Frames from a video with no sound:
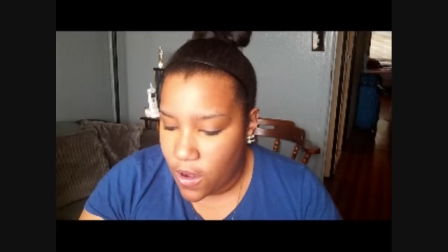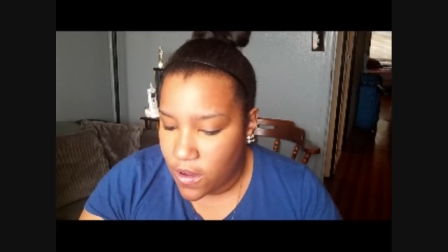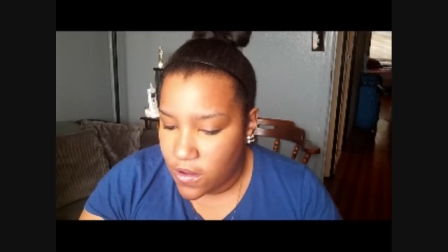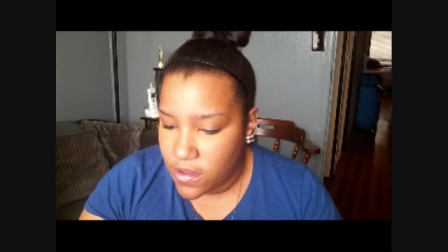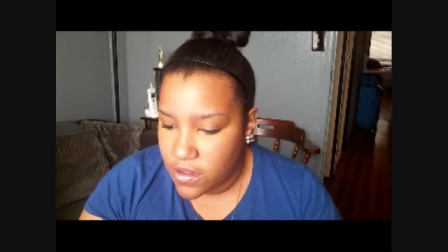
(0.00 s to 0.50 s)

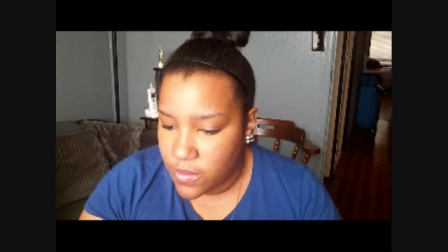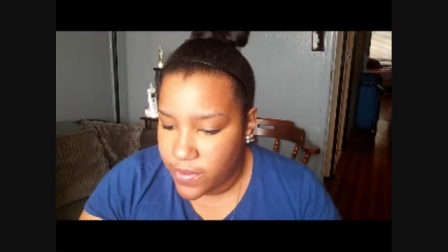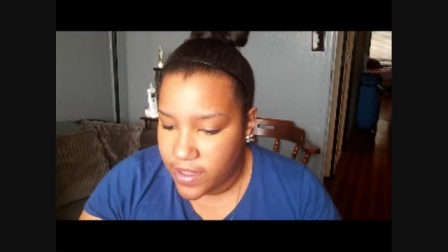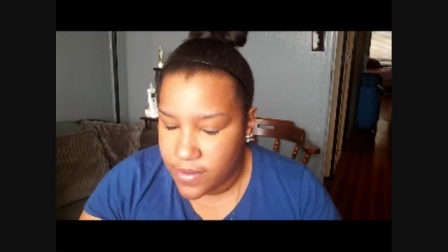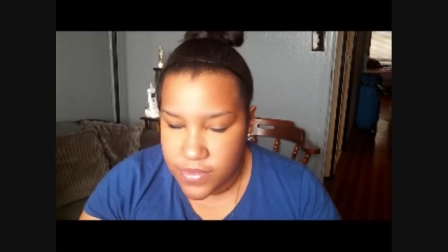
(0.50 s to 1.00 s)
all
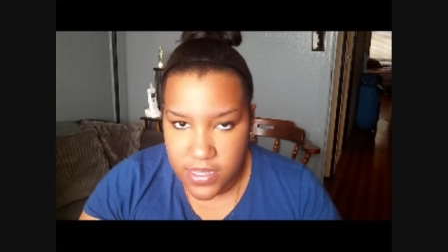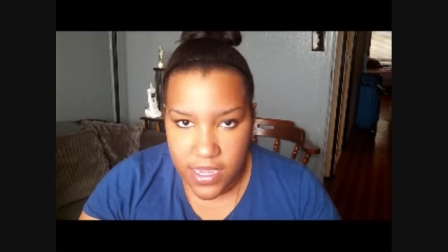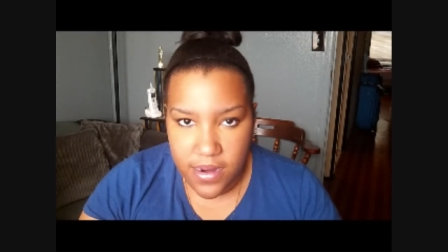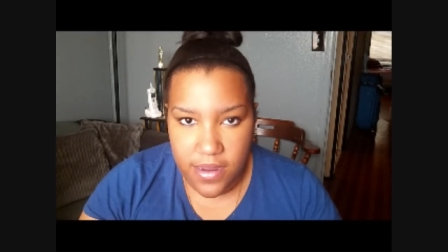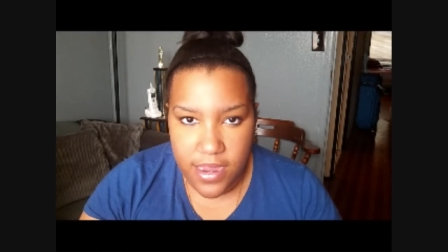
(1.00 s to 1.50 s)
when it comes to
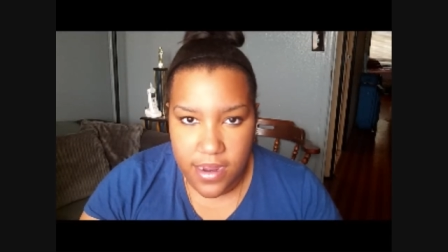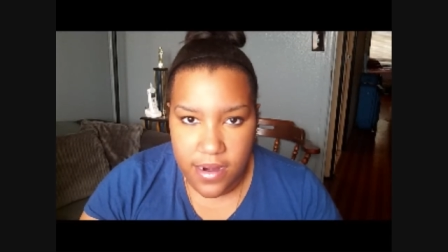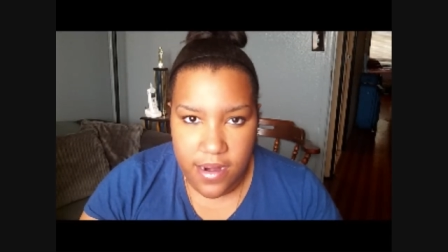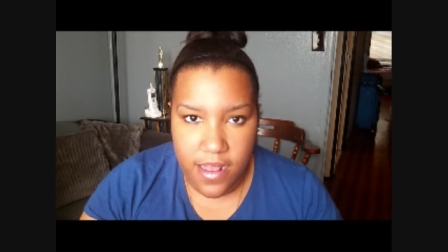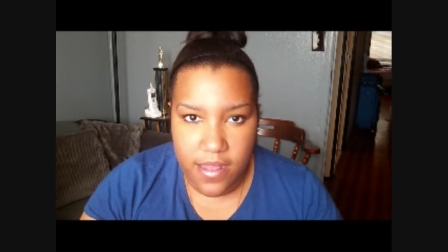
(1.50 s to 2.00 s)
hair
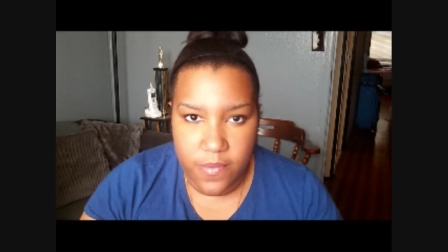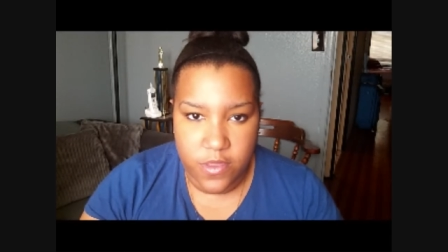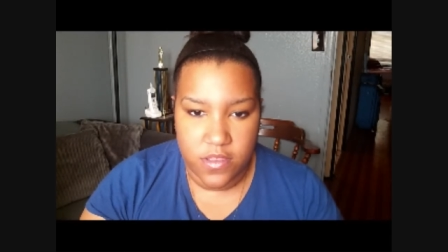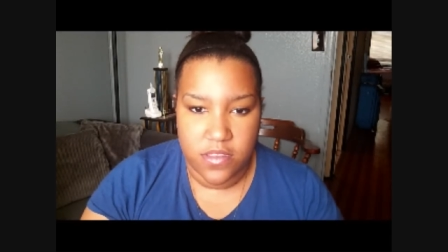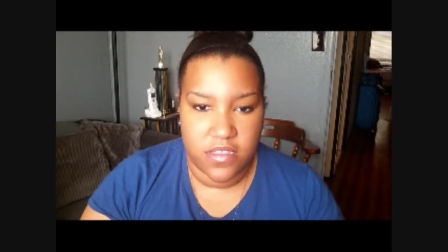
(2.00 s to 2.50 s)
care. Um,
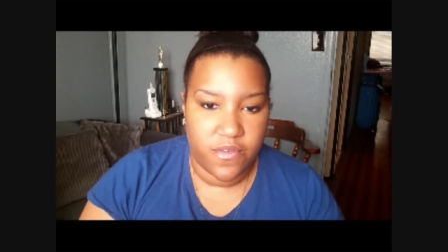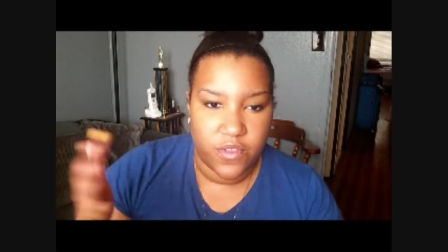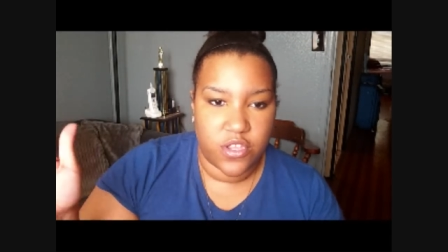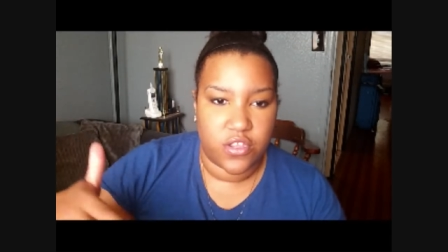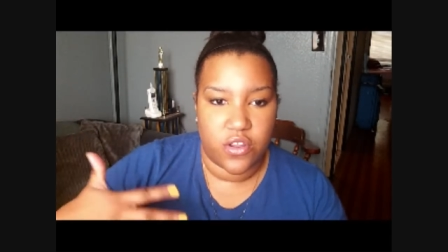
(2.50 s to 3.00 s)
just
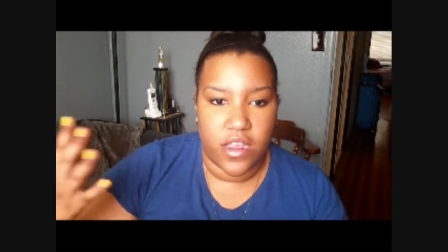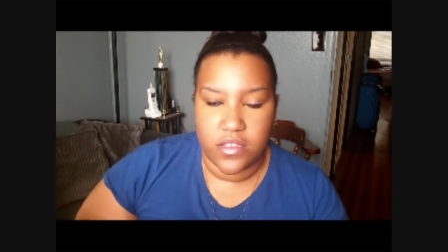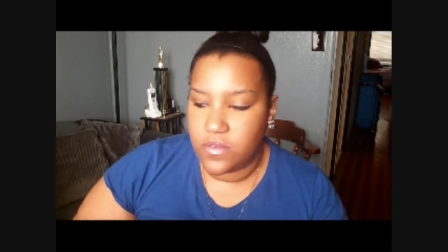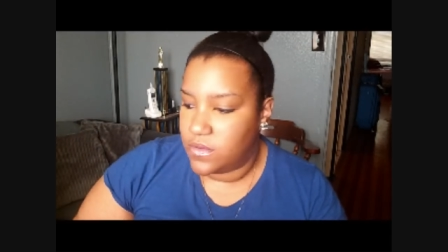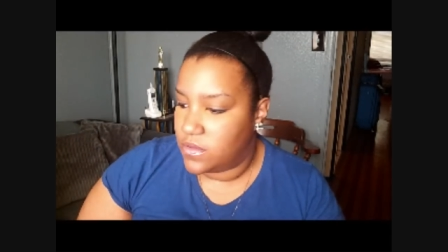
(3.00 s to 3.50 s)
definitely just
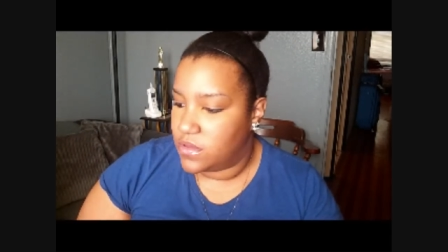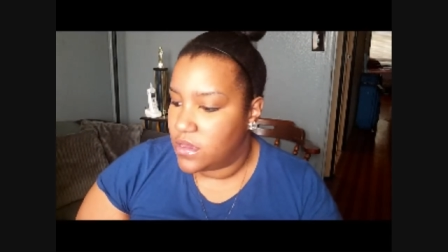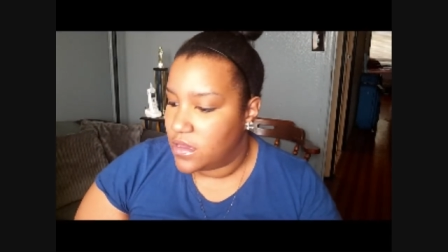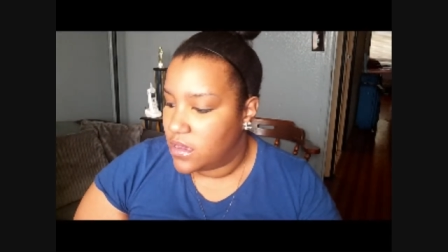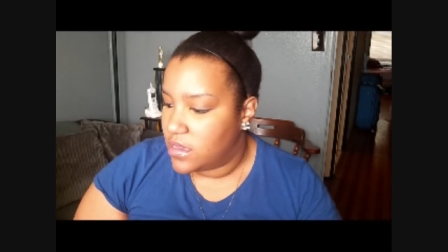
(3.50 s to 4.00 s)
trying to
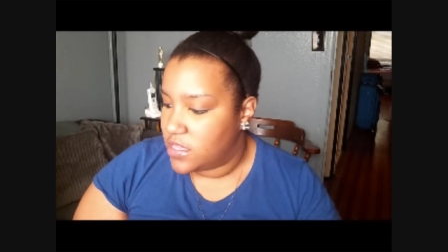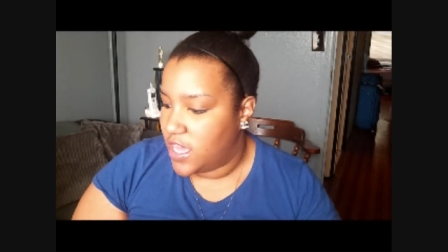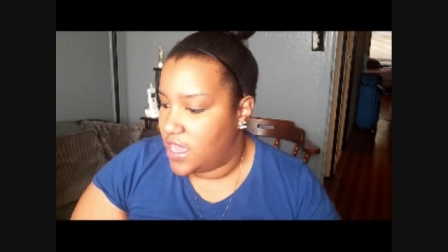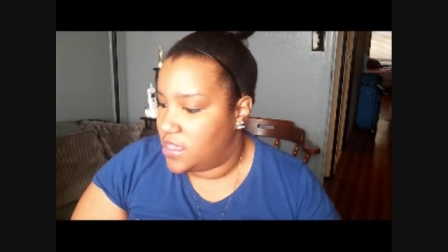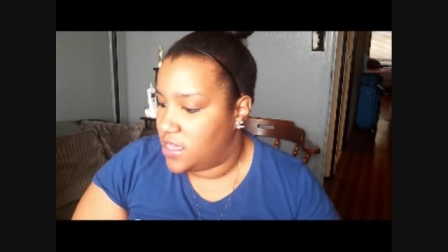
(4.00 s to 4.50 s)

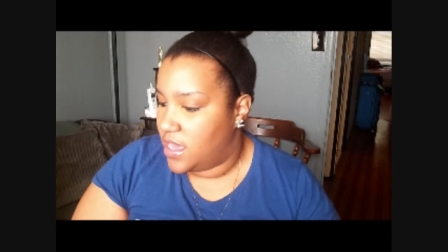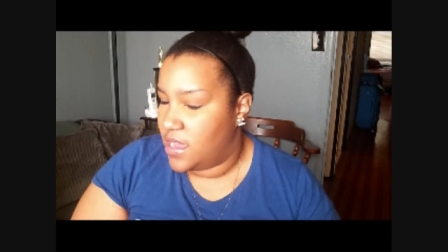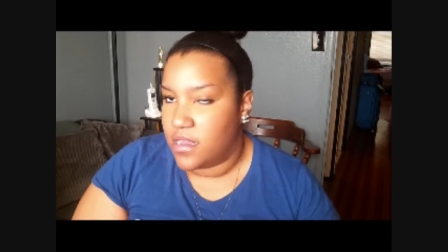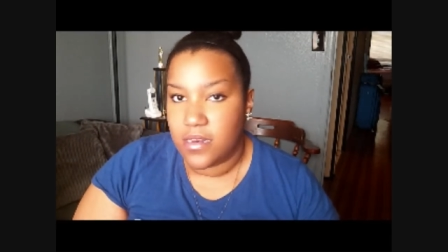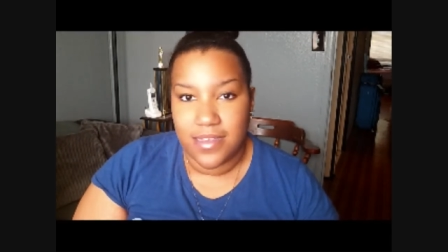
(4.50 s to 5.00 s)
change.
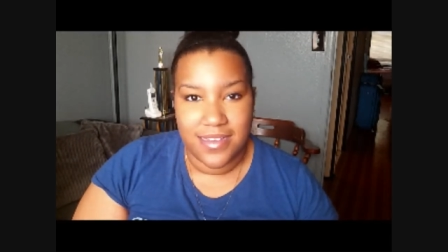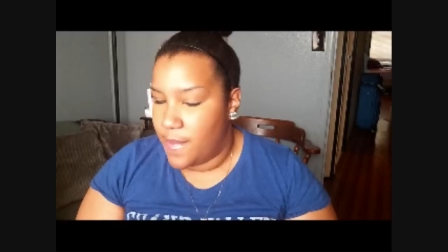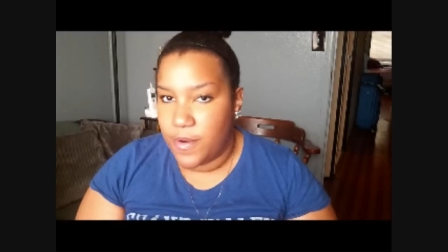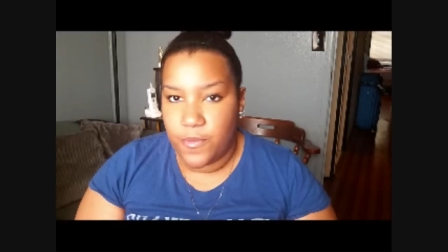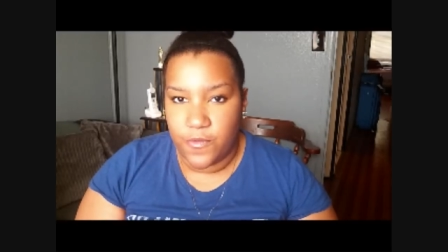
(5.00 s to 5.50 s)
And
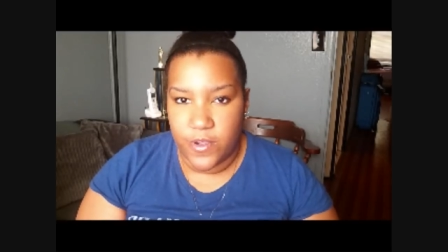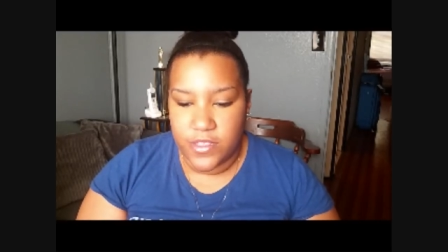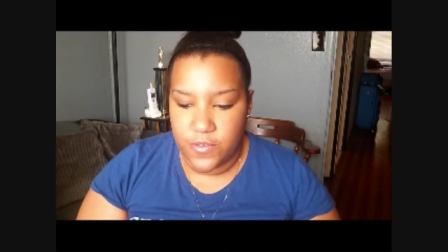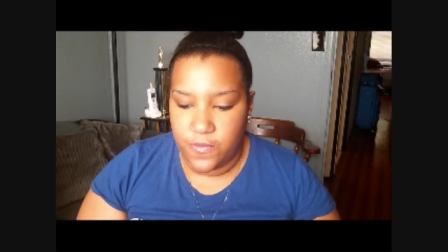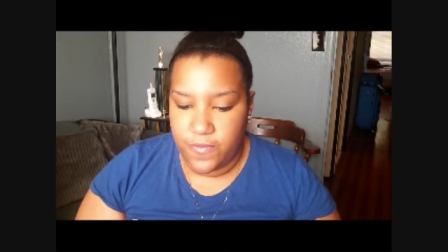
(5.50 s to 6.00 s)
I'm gonna move
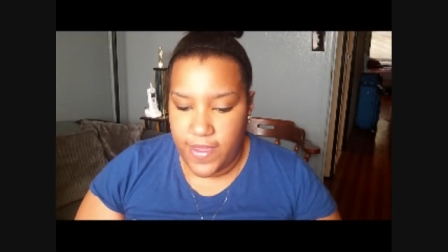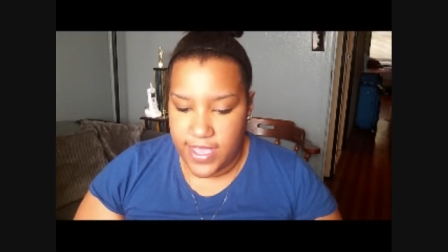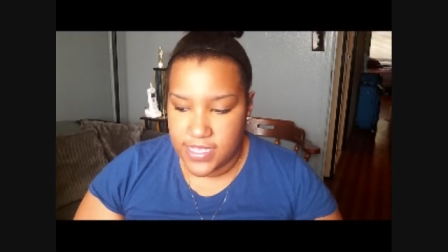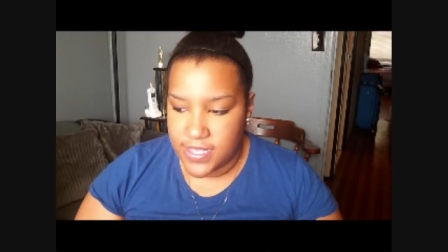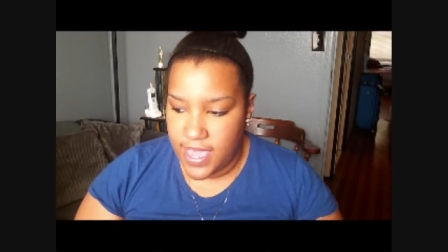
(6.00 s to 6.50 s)
on to
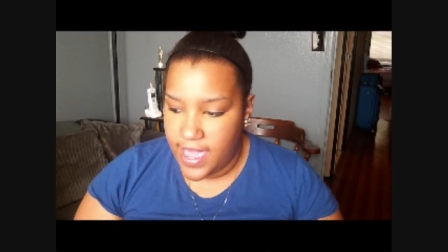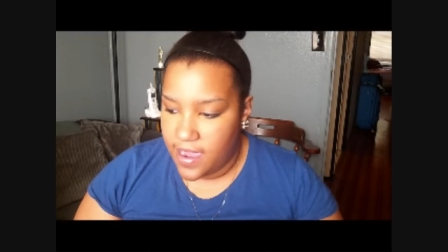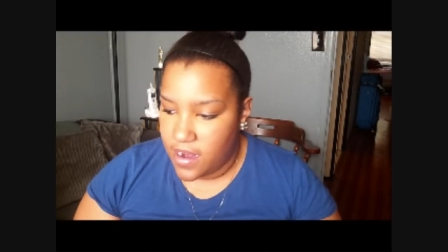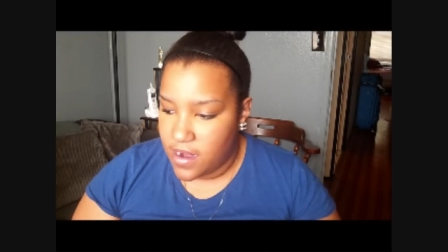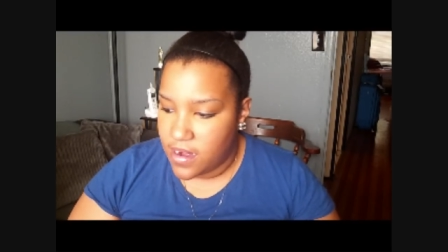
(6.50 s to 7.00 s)
face
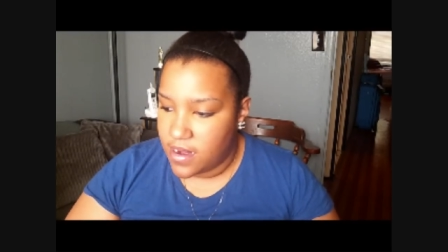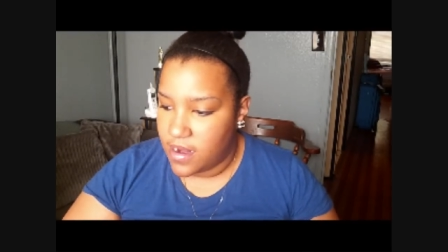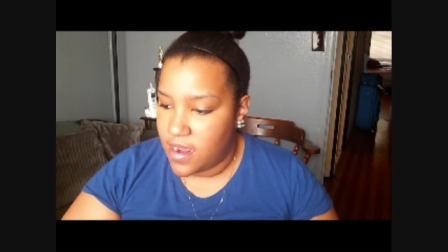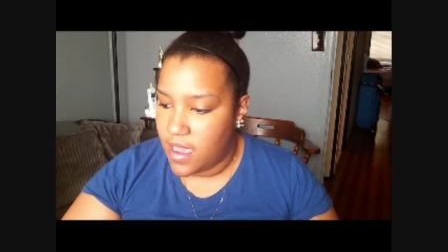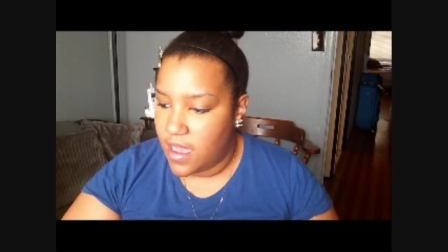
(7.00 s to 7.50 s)
care.
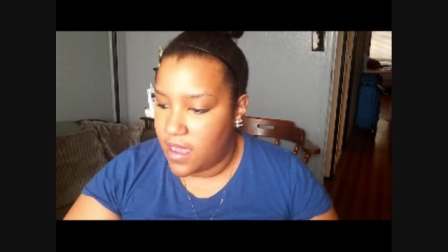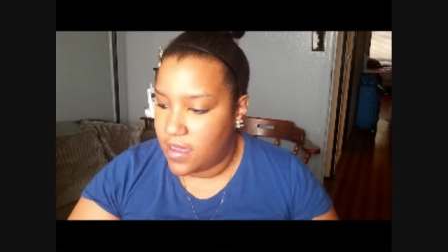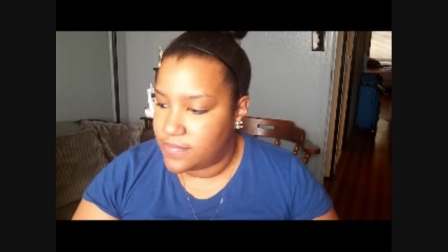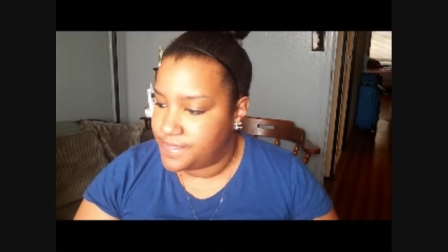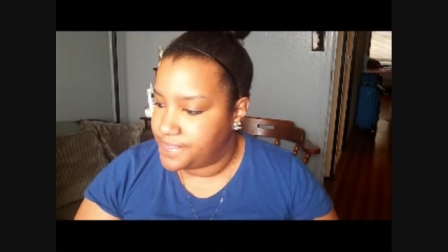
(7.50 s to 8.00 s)

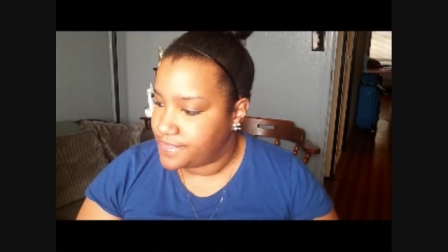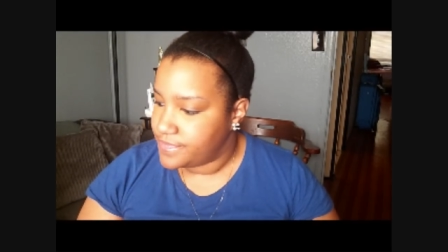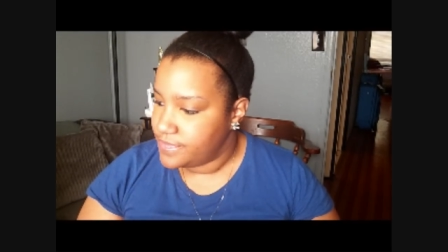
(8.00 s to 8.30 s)
Um,